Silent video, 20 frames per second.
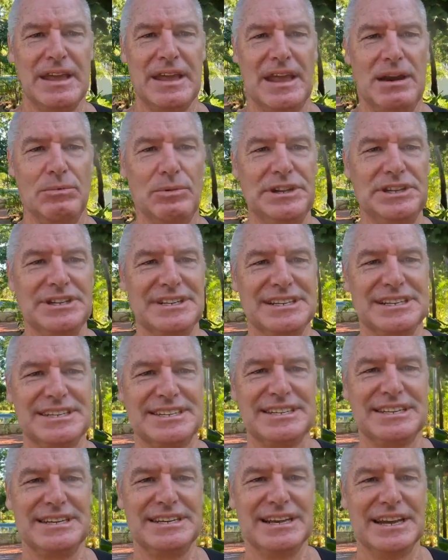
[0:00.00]
And we didn't
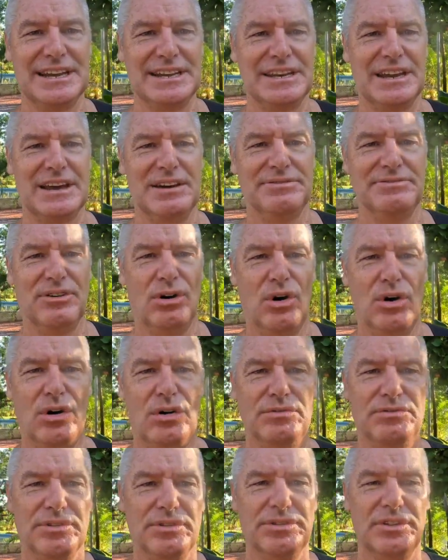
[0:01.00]
see enough
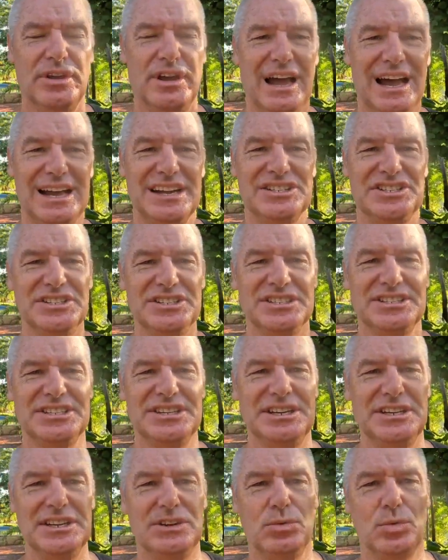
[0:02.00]
of the
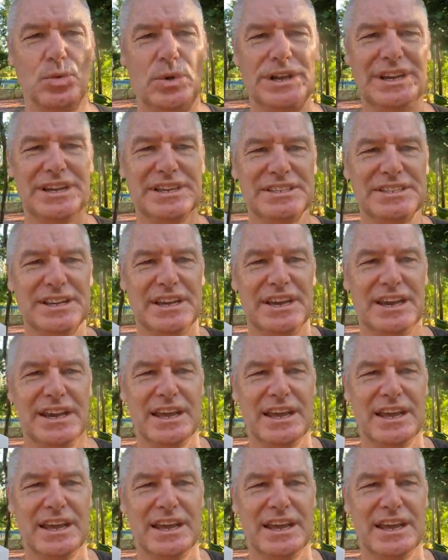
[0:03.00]
Argentinian wingers